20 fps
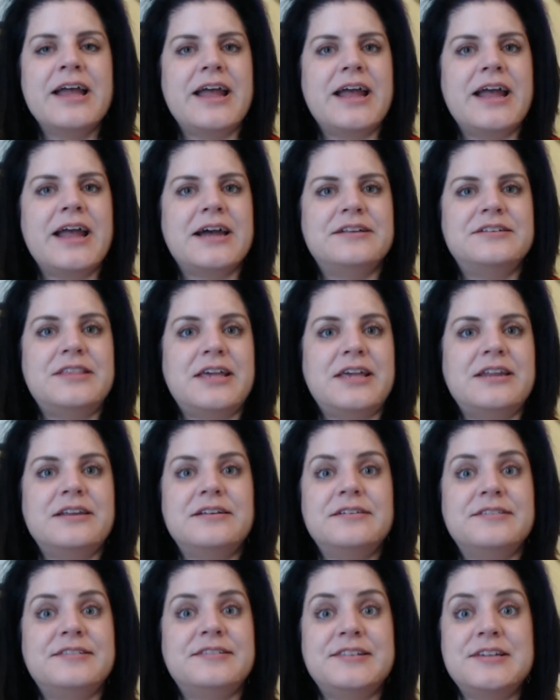and they
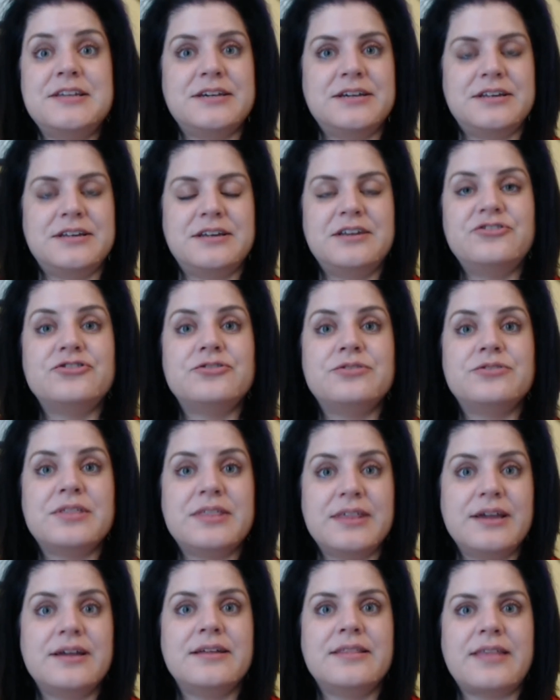didn't see the initial
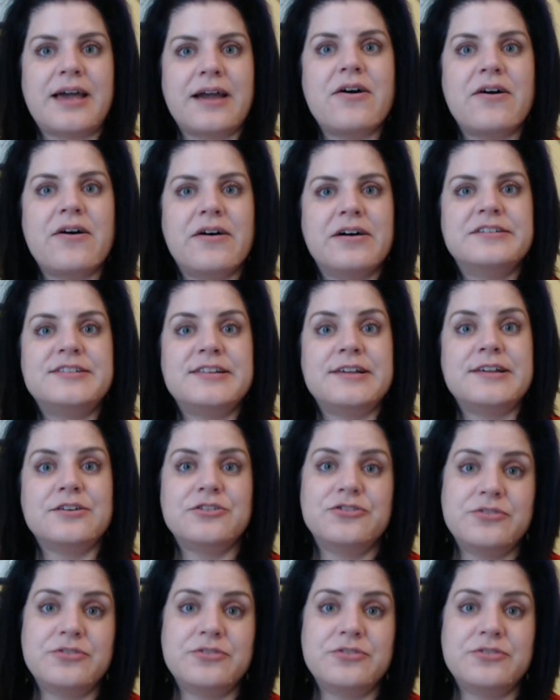thing that caused the